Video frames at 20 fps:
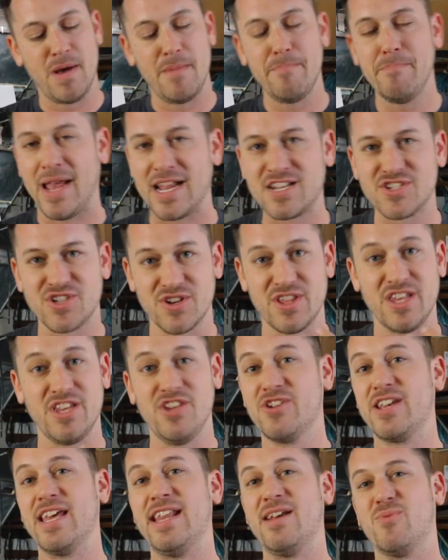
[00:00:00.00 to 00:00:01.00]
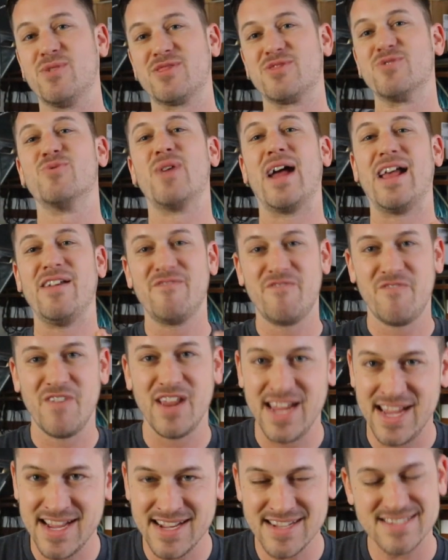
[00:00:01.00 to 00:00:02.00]
Make sure that you get it with the right
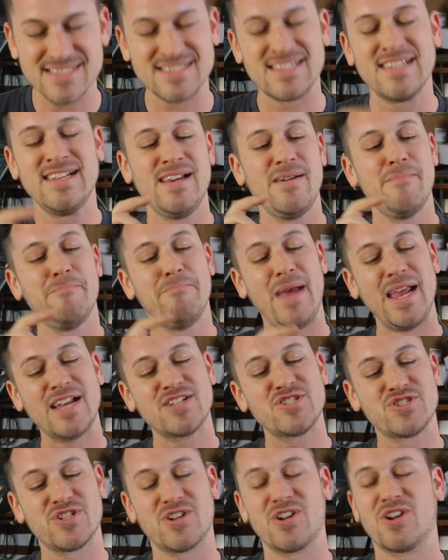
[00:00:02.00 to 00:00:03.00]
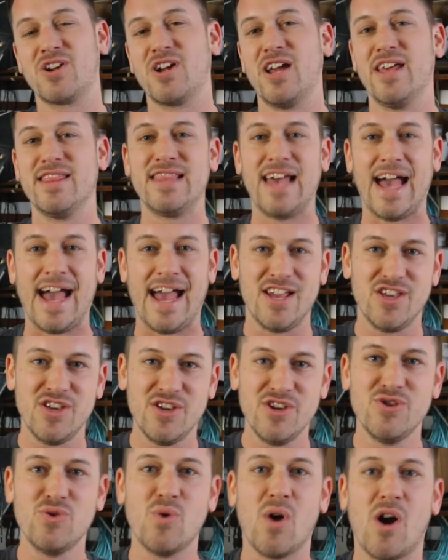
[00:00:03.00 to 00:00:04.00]
fittings. Make sure that
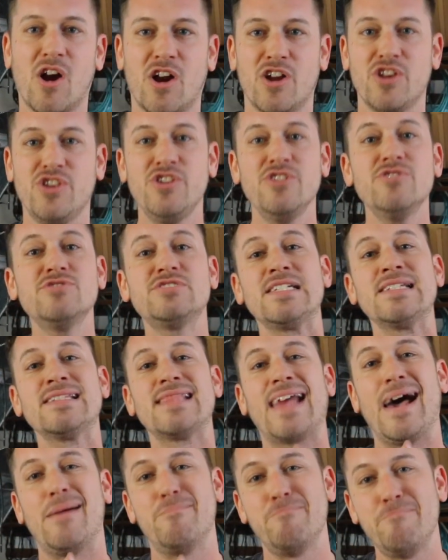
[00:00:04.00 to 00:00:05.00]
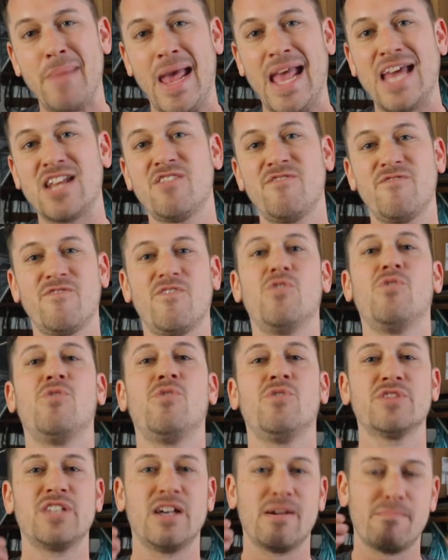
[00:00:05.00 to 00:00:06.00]
you are using that
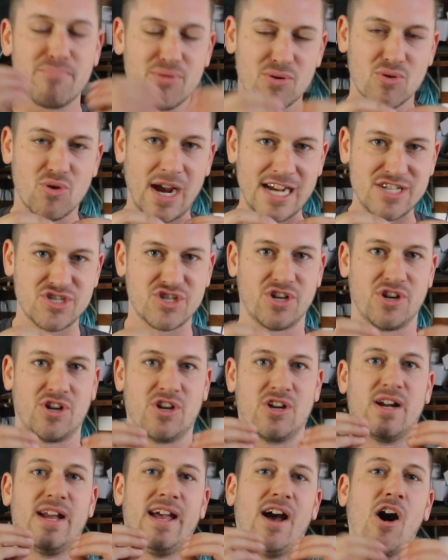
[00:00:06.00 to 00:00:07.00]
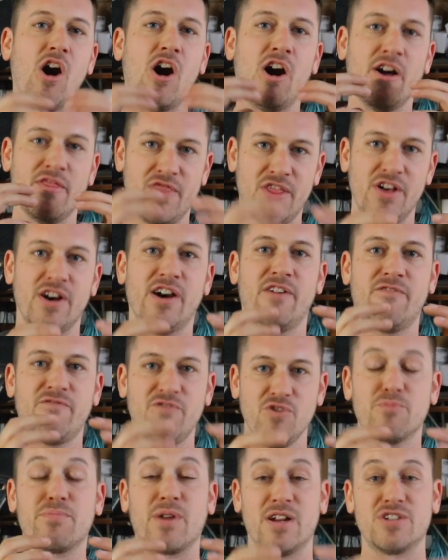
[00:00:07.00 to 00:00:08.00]
manifold pressure on the
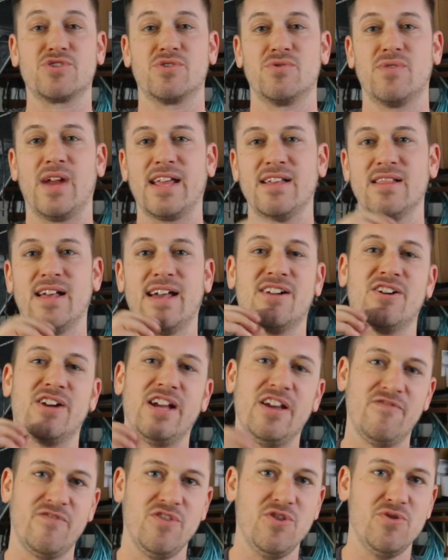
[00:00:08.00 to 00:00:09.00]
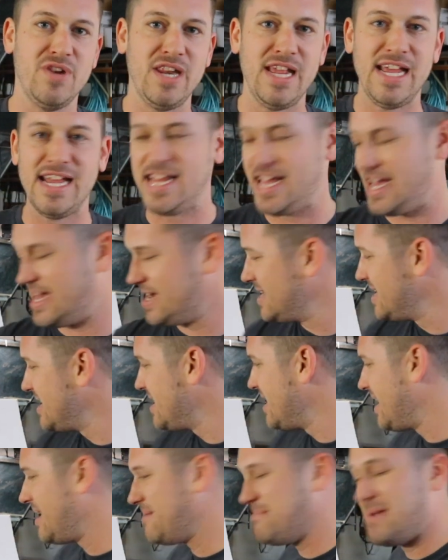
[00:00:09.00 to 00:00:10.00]
fuel pressure regulator if you need it.
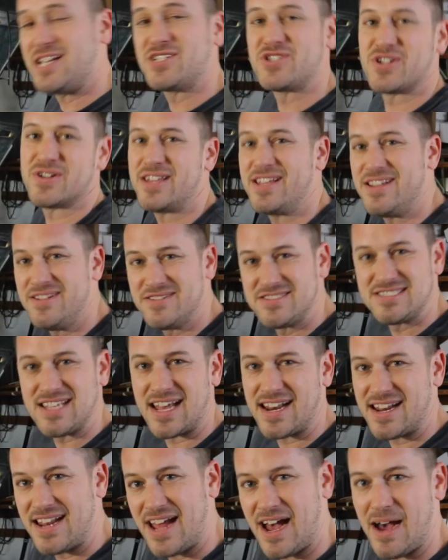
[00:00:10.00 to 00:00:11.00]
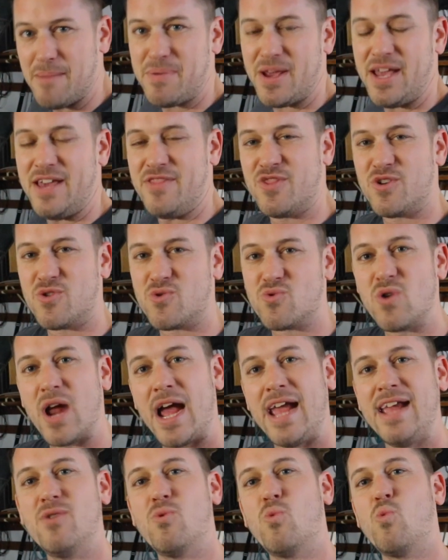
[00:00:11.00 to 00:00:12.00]
And make sure that you set it up in the
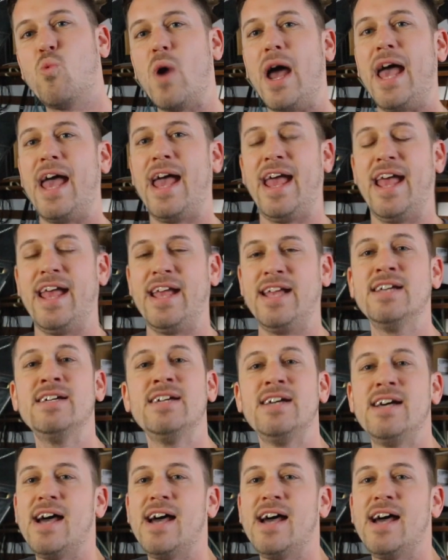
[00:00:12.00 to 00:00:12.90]
right way